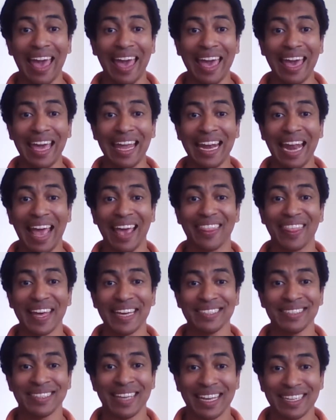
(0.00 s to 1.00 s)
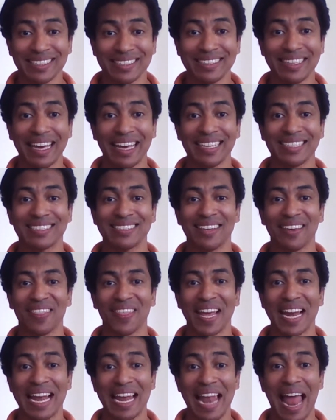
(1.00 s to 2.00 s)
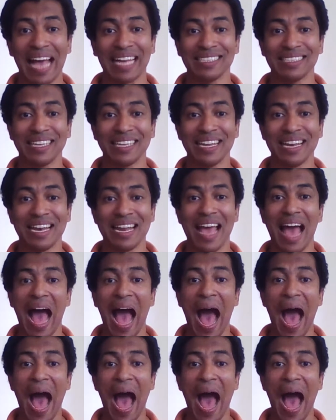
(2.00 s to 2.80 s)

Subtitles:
In this 6th lesson,